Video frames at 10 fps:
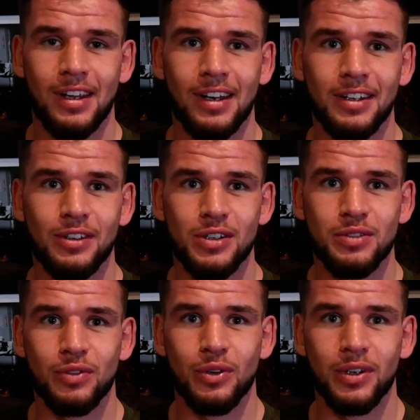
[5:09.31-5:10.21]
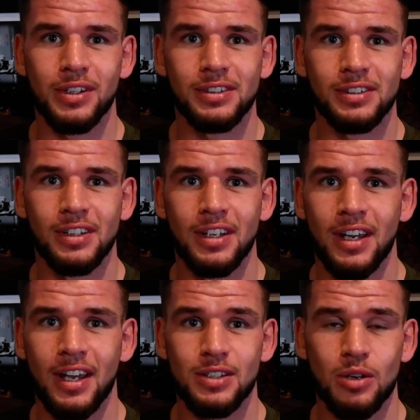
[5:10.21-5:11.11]
and Tyson Fury.
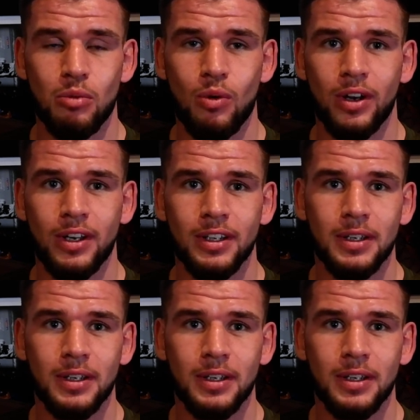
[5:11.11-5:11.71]
He's the number one, I think.